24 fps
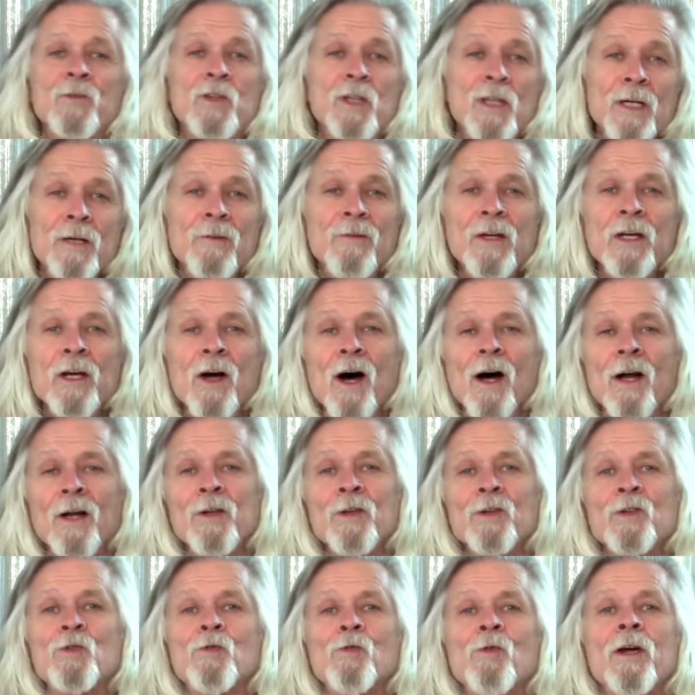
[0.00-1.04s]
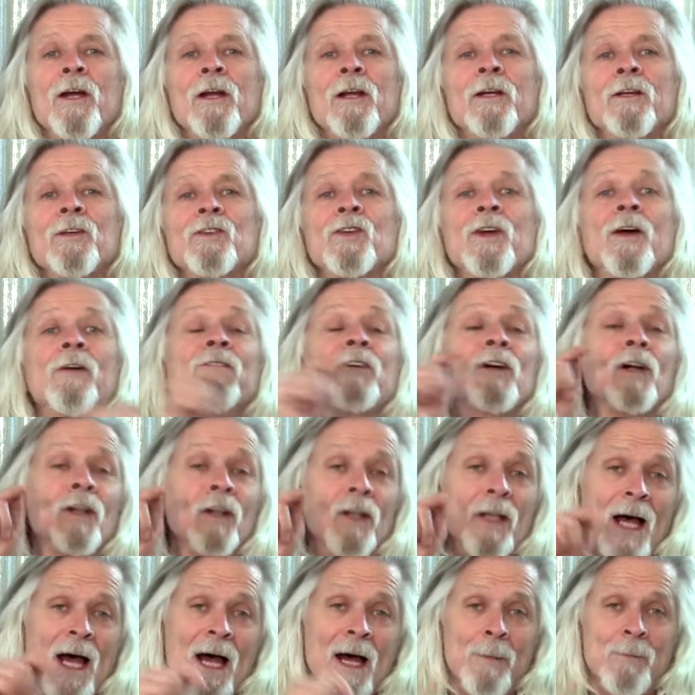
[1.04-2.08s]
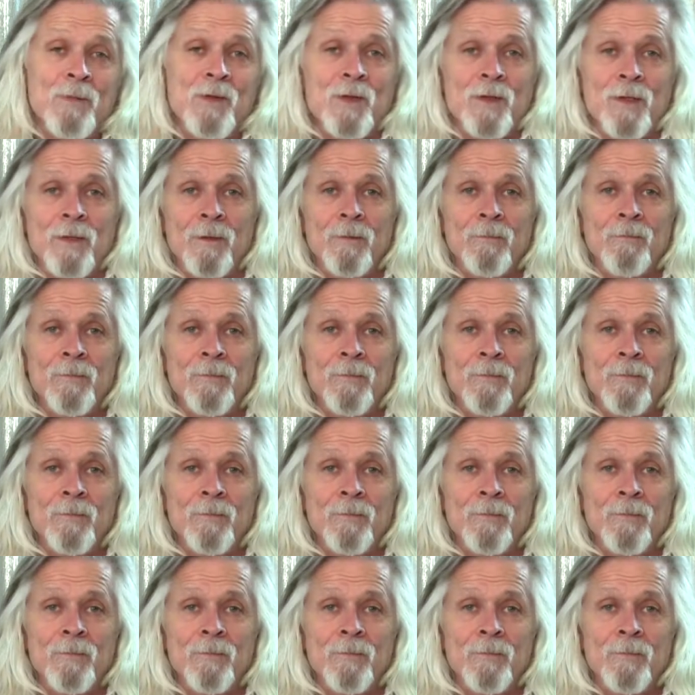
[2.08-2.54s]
TV audience ratings have collapsed.